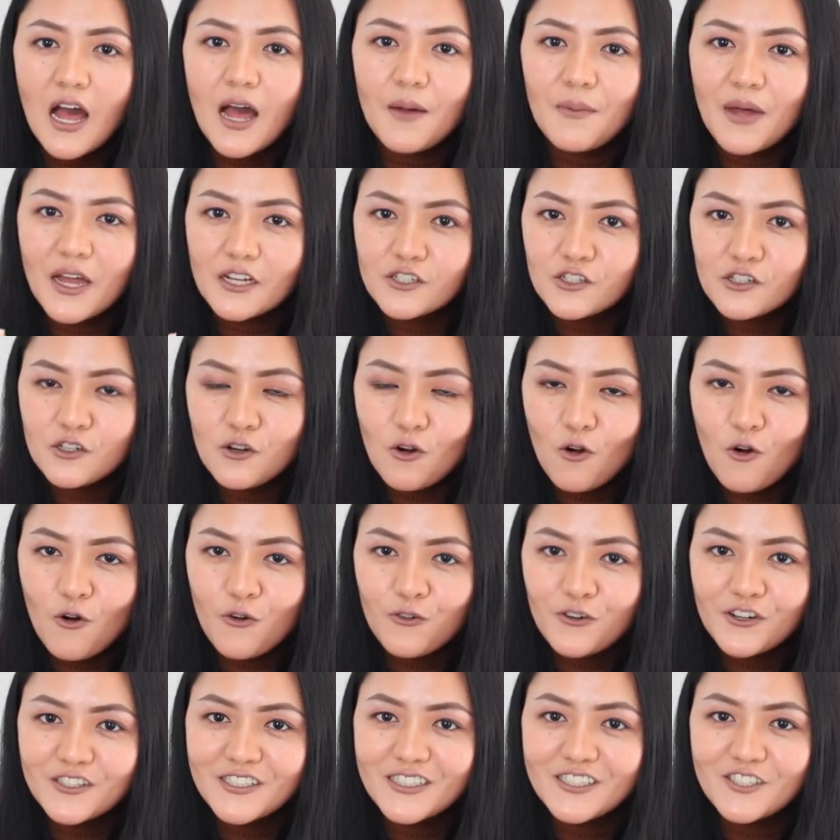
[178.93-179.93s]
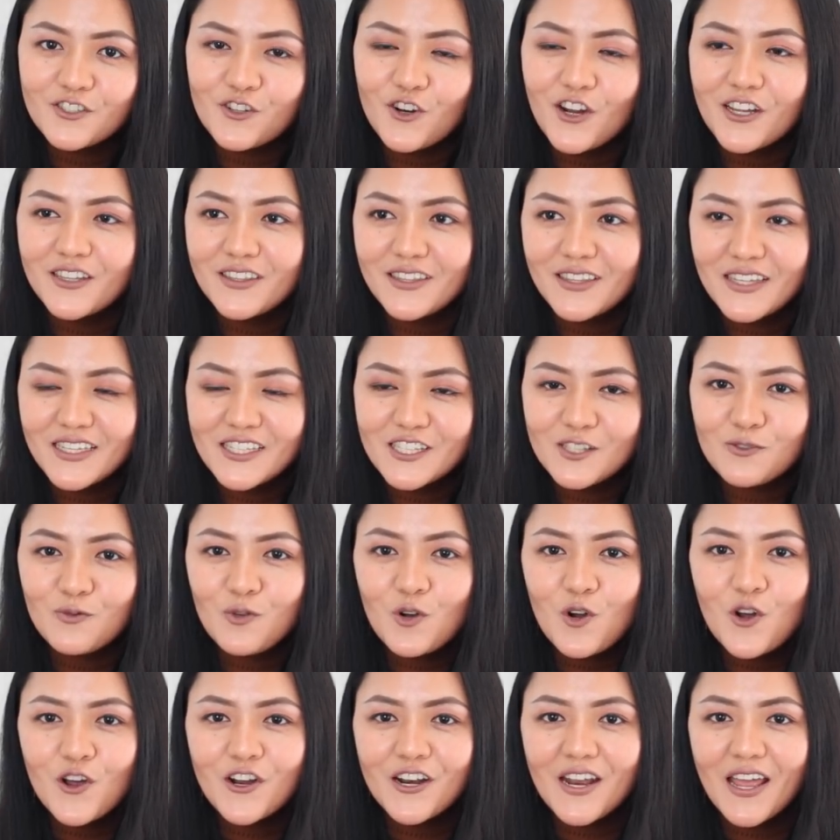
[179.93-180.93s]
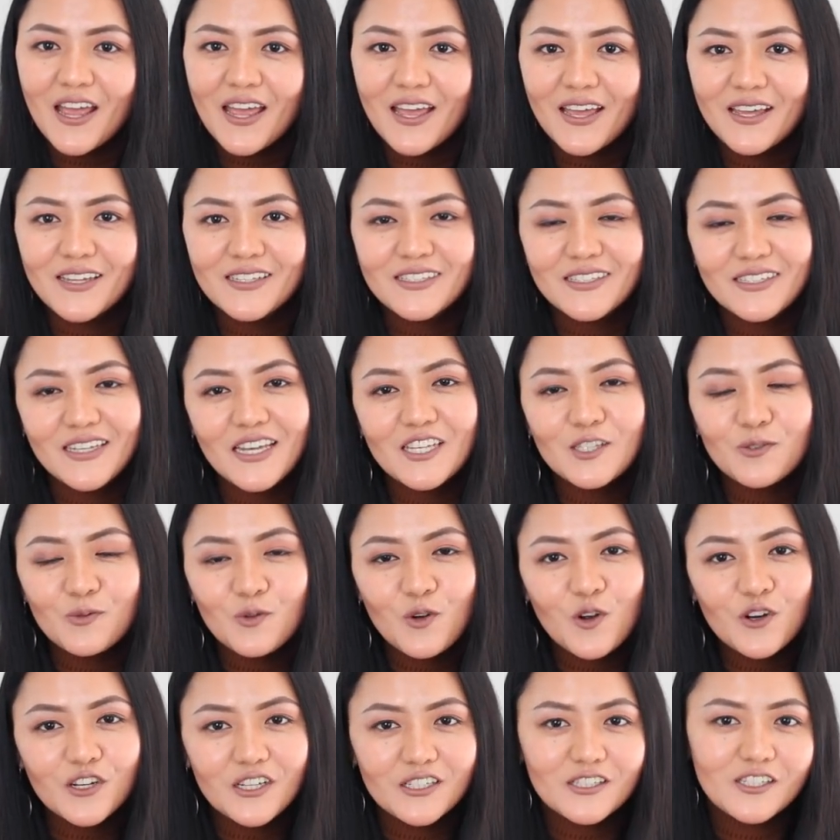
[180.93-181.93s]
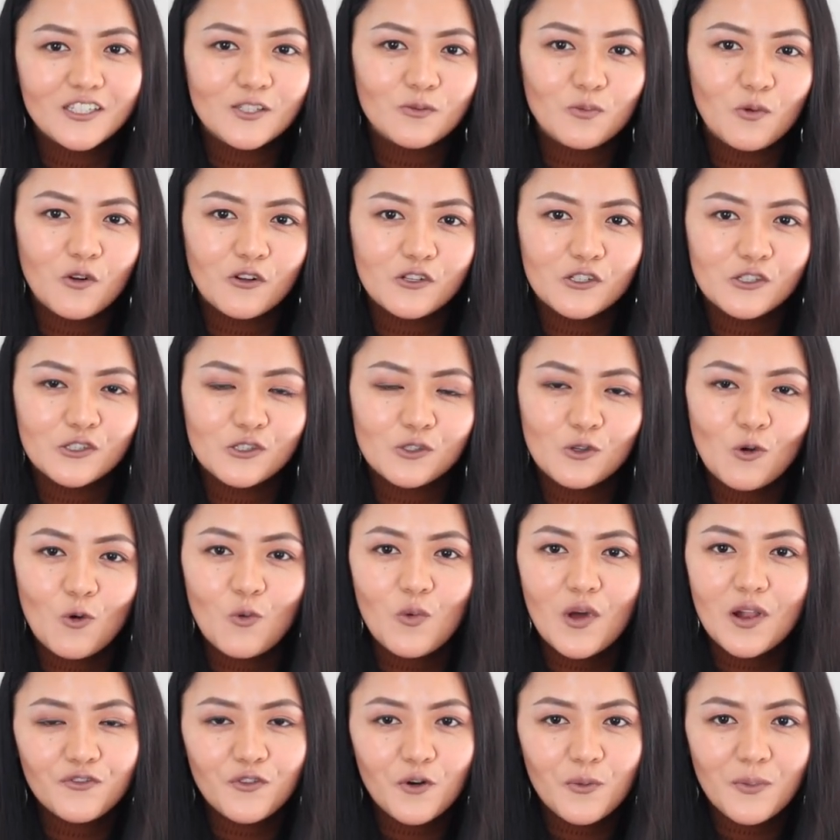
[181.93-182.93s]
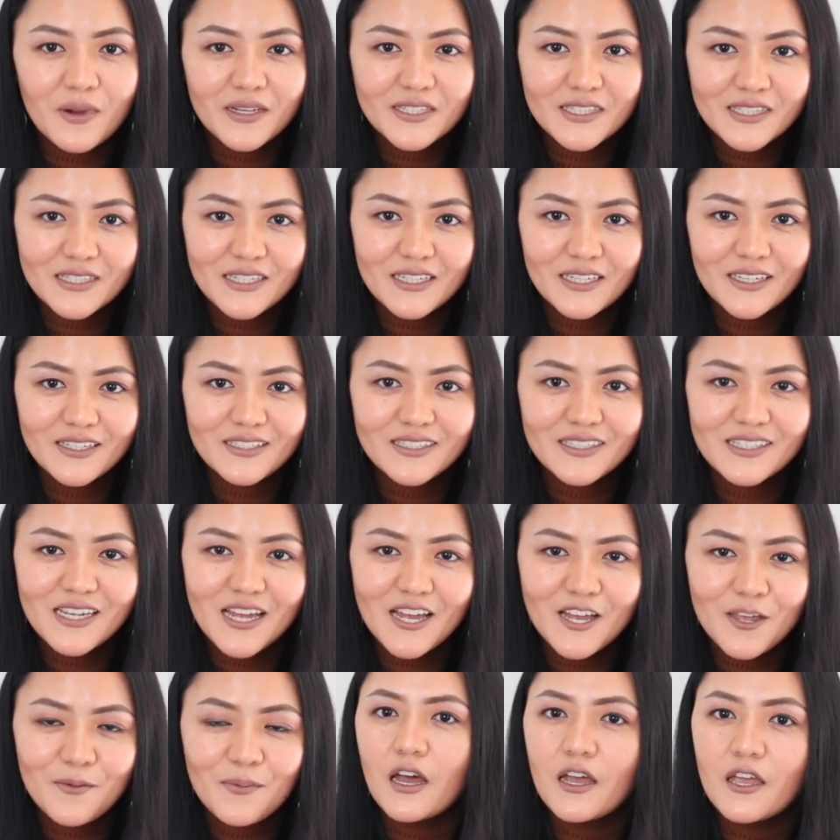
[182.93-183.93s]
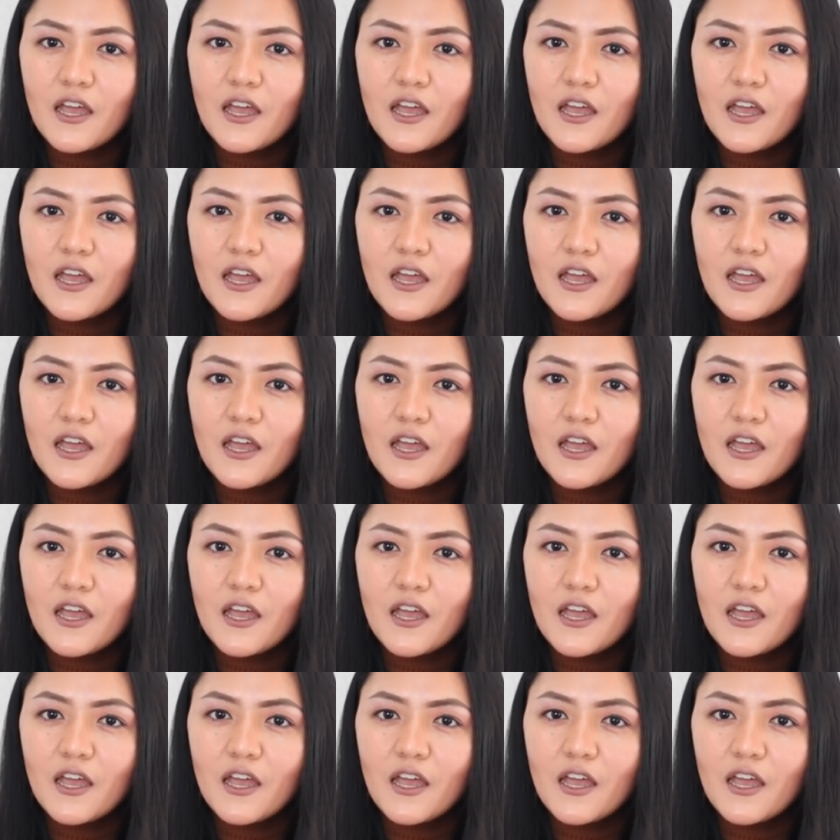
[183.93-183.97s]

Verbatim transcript: I've actually already tried this one, and guess what, it just works so well for my skin type.